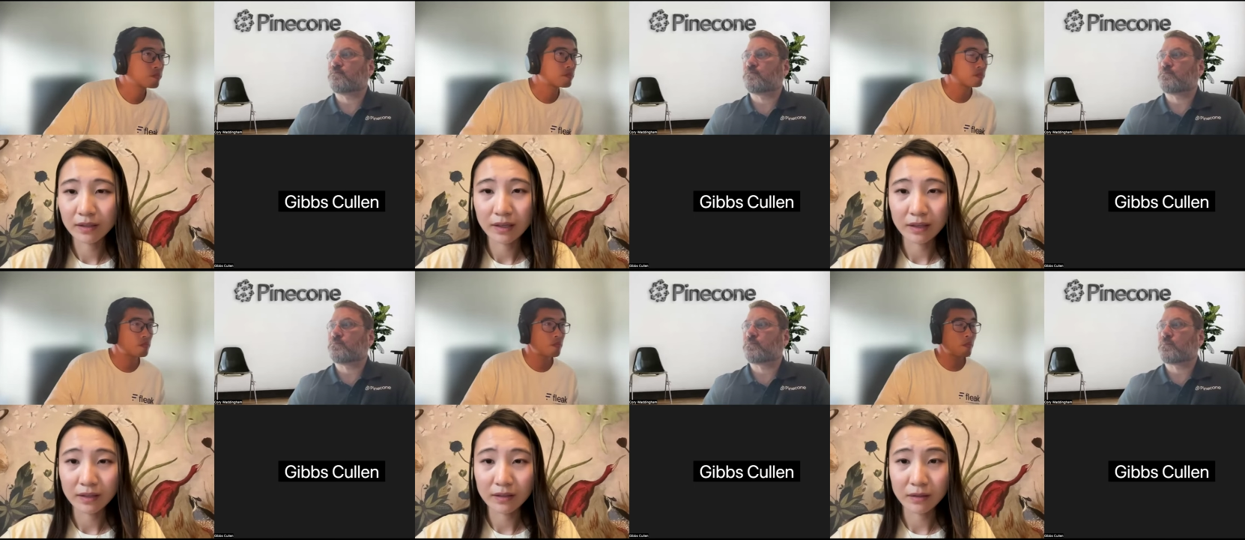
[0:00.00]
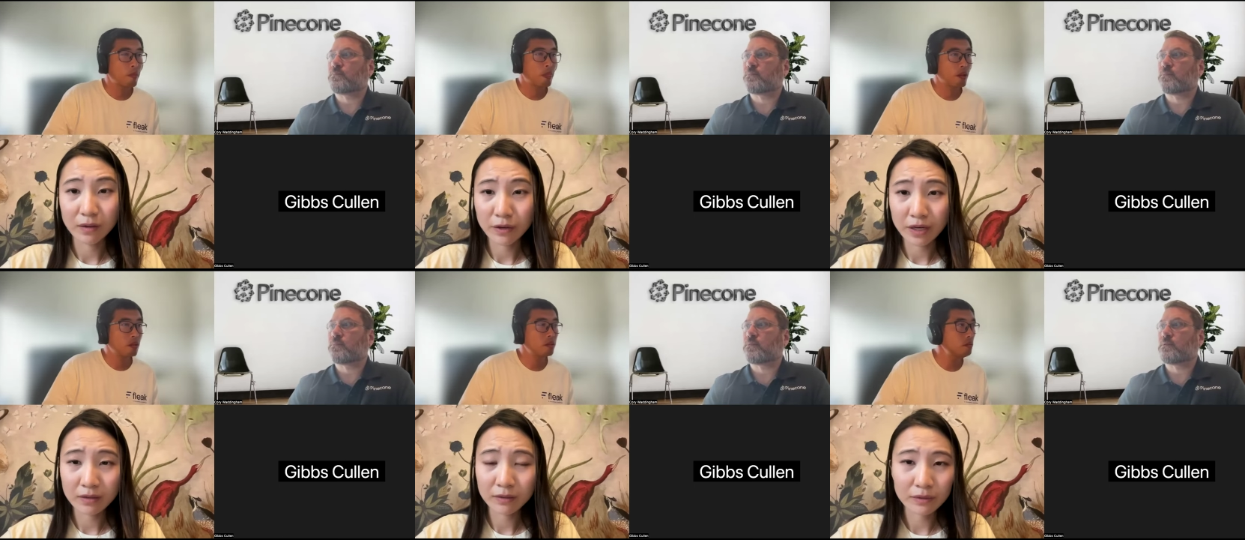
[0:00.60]
Speaker 1: I think
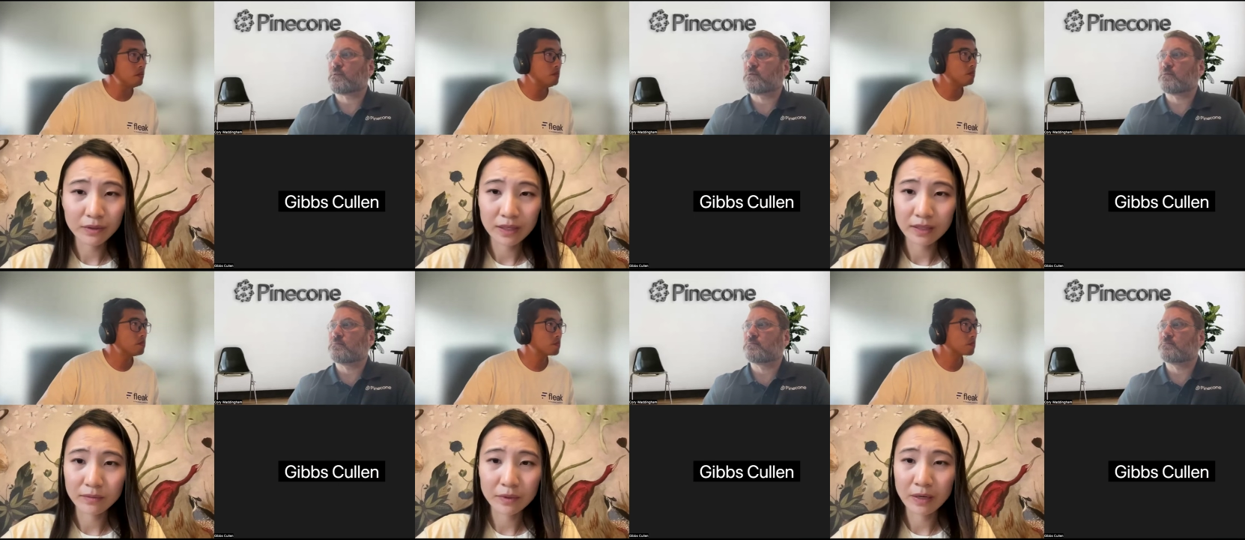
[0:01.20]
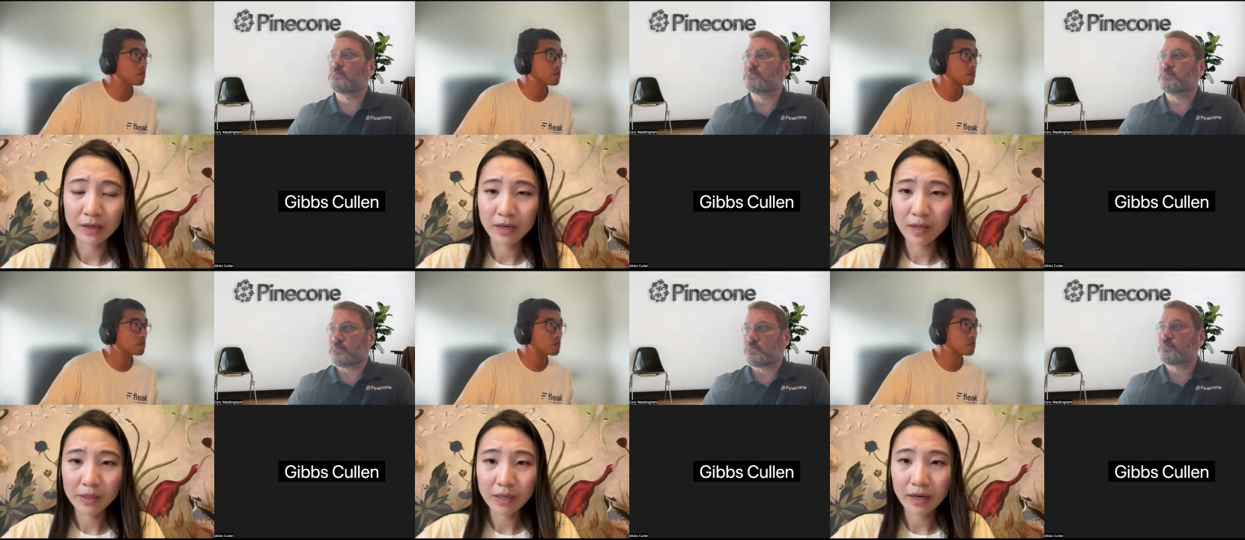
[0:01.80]
Cohere also has a re-rank
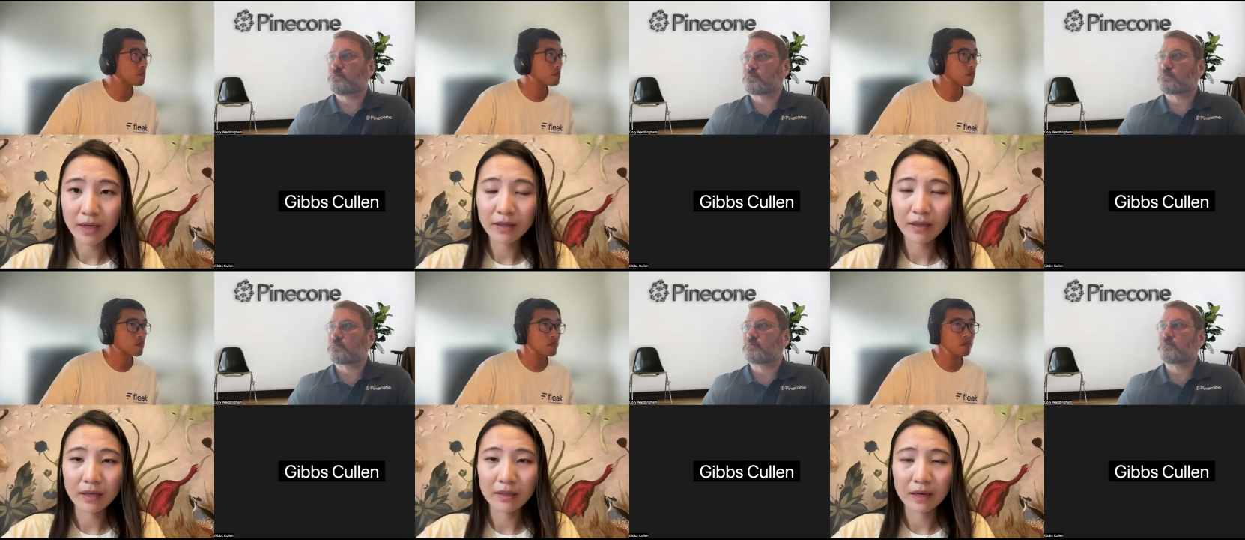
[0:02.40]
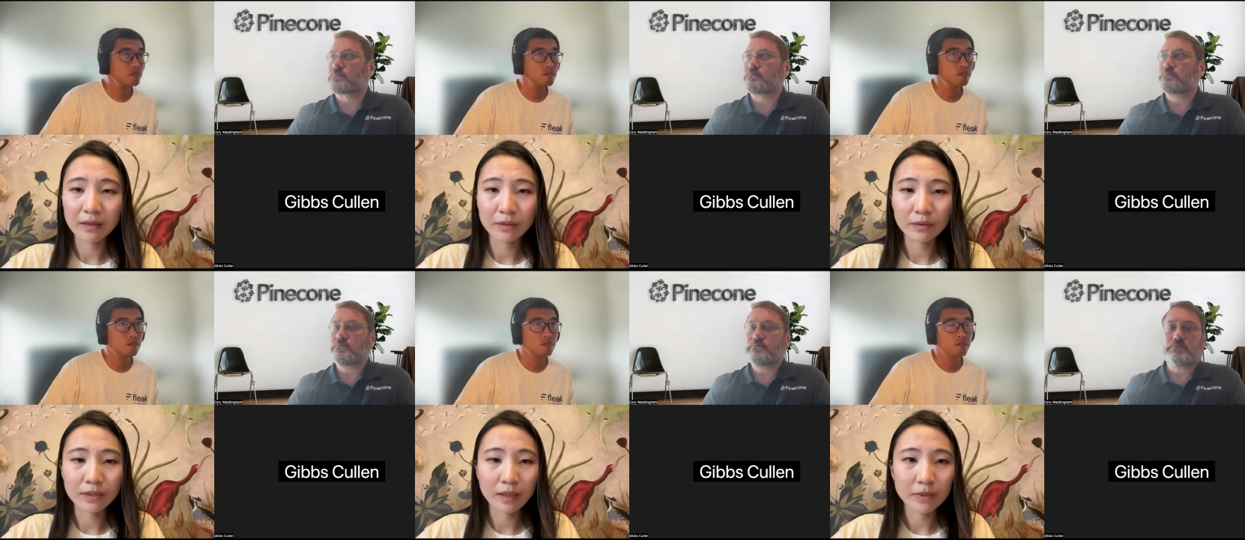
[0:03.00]
API, and I know
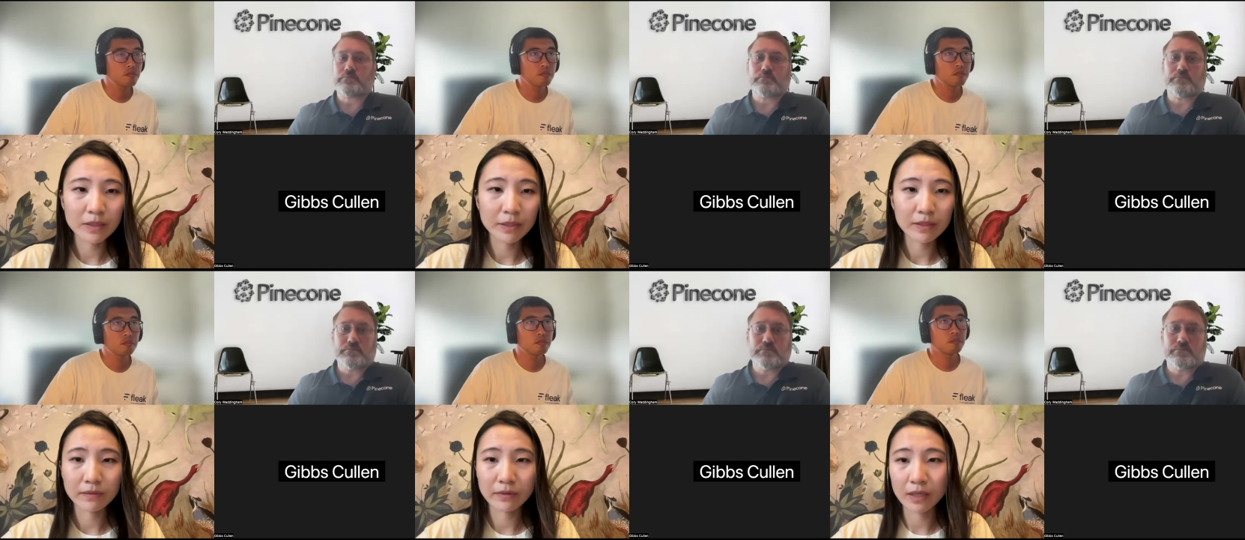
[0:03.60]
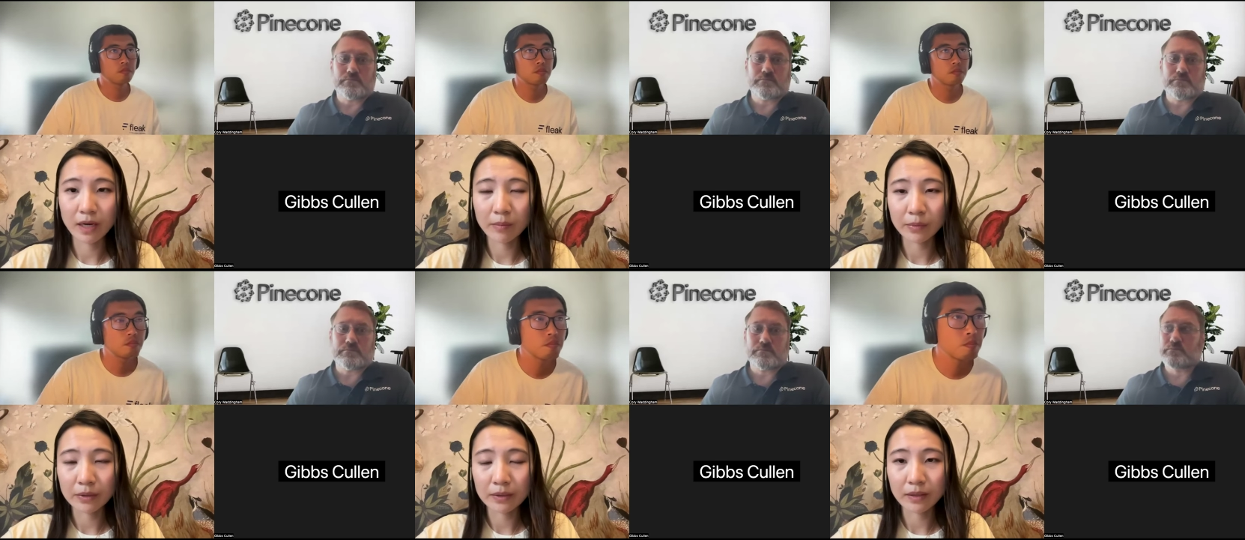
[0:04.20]
some specific
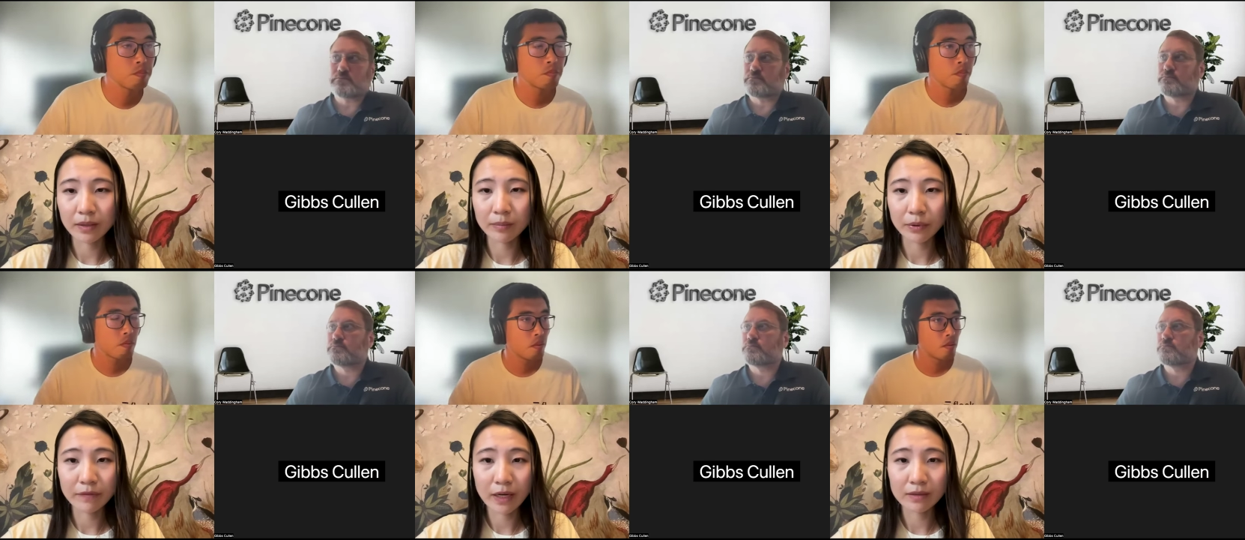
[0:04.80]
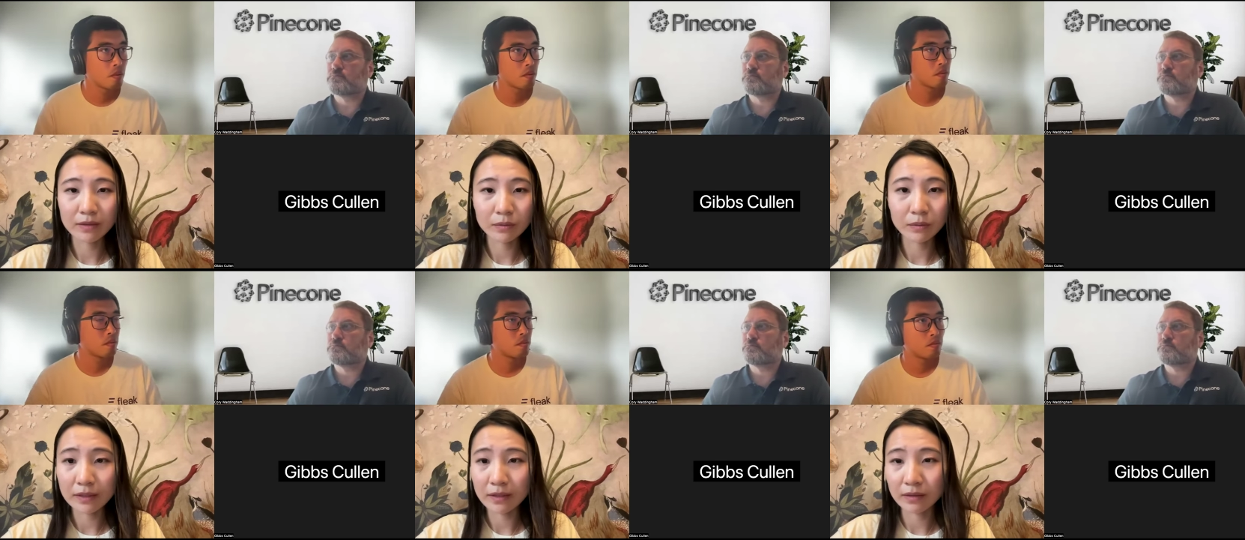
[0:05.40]
e-commerce uh, providers
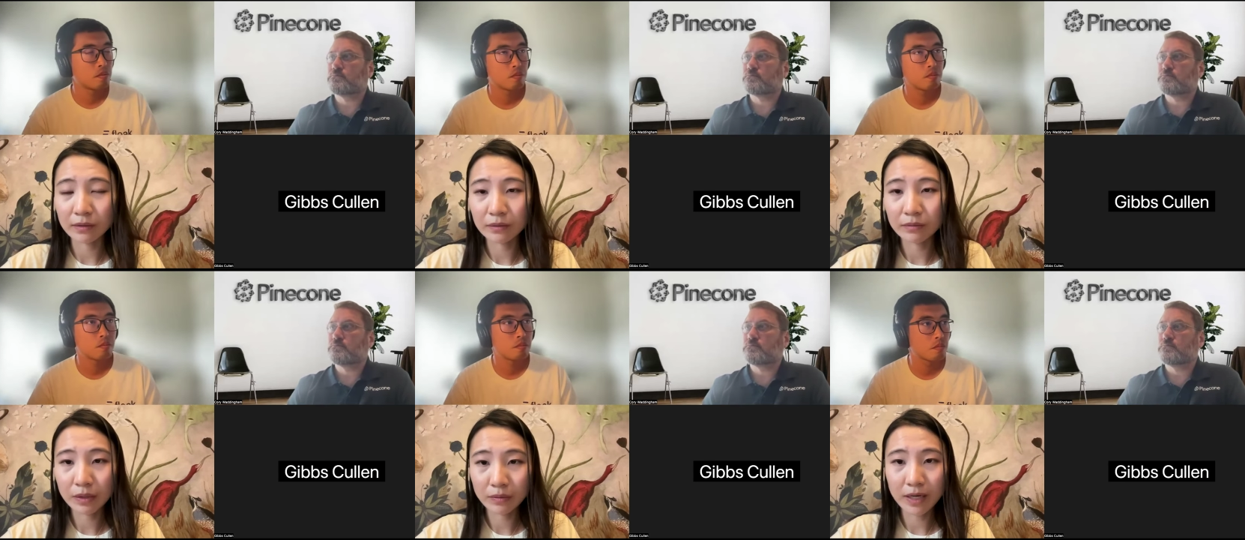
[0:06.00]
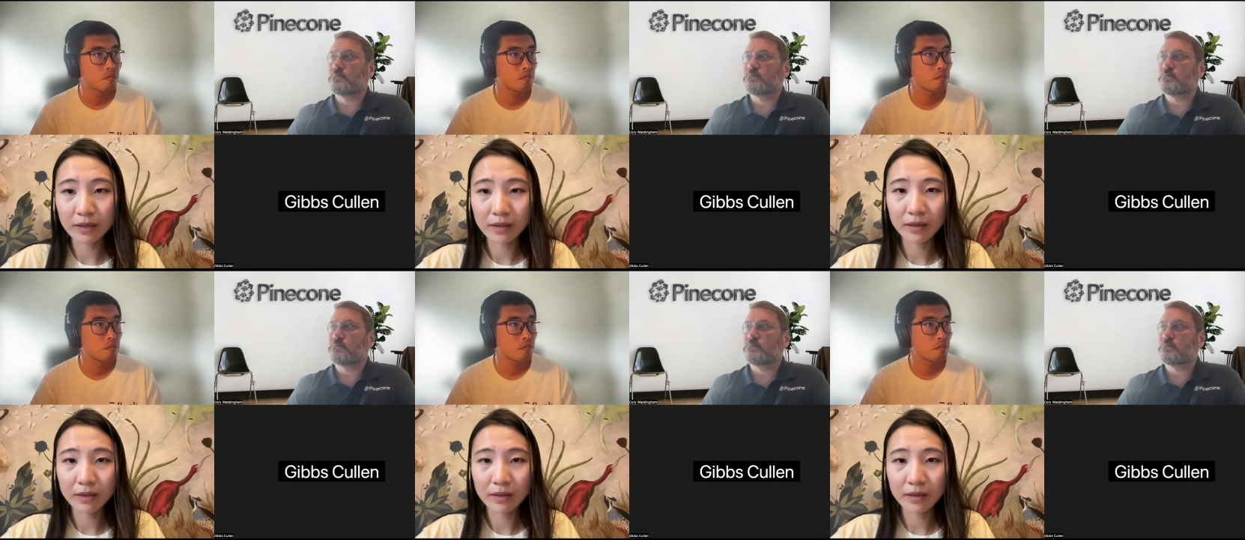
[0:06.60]
write their own re-rank.